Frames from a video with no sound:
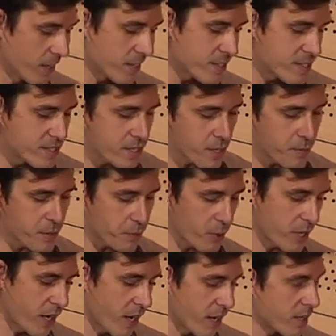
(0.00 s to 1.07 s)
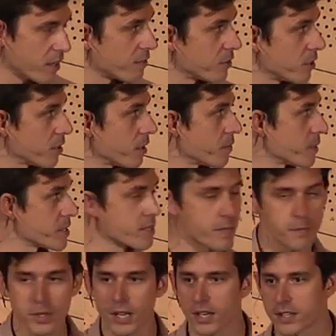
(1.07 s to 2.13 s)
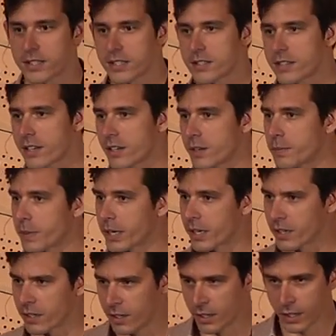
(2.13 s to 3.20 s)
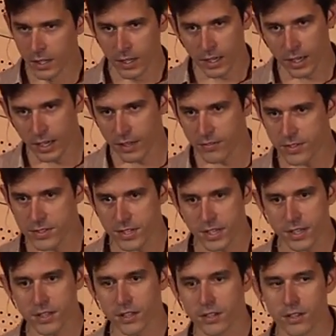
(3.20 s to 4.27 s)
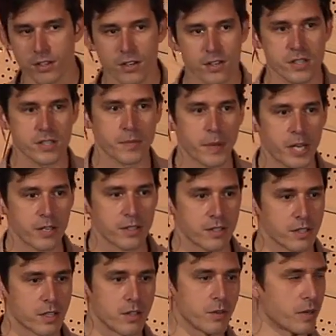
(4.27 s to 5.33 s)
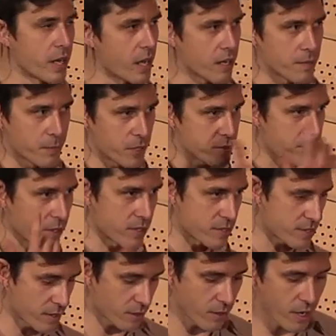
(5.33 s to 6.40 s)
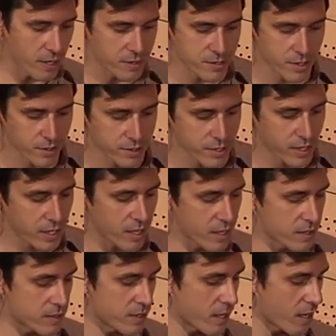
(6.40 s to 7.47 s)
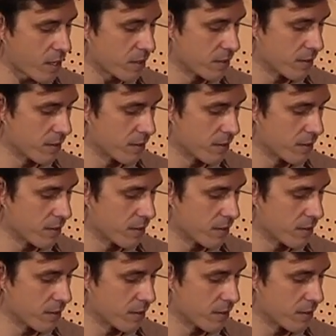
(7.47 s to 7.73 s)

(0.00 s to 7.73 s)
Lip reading: This is going to be pretty high level. I'm going to skip a lot of detail, but if there's anything you're curious about in the Q&A, I'm also going to stick around as long as I can today.